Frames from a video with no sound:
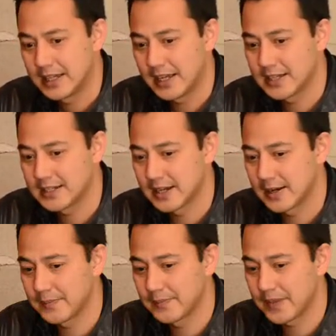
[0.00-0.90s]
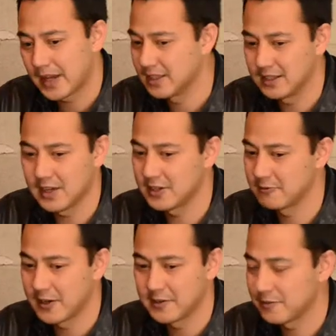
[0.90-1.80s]
And I think they only
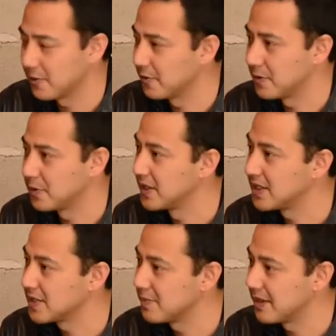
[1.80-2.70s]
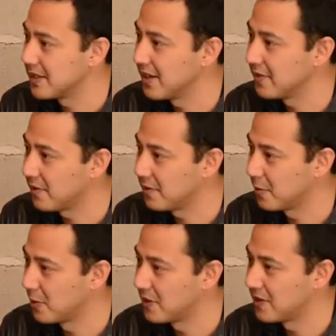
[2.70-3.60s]
ran it for a few weeks, but yeah, for
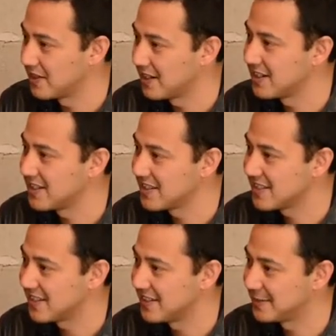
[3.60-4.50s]
one of the days,